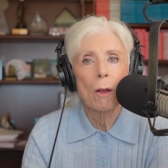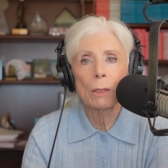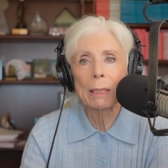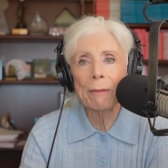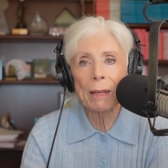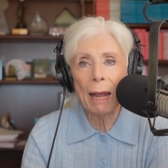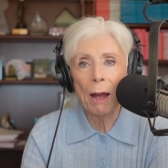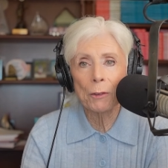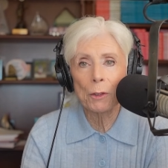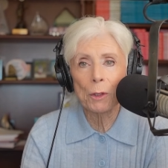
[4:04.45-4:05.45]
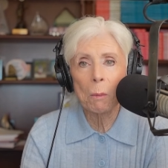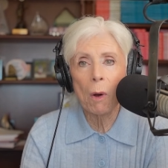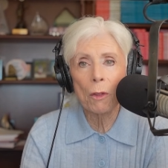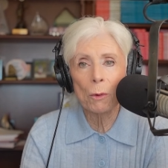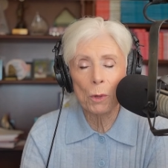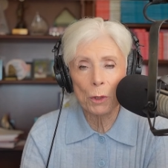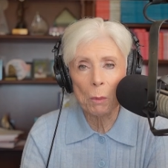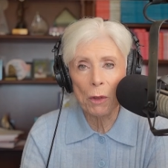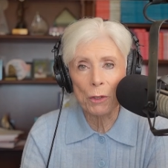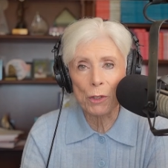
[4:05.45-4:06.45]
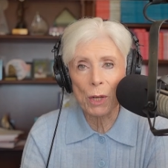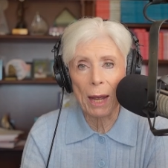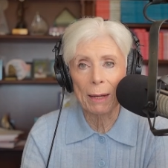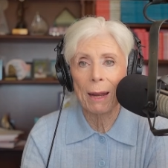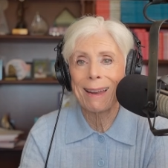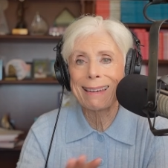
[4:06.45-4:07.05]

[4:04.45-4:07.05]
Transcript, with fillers: leaving out the mother what the mother said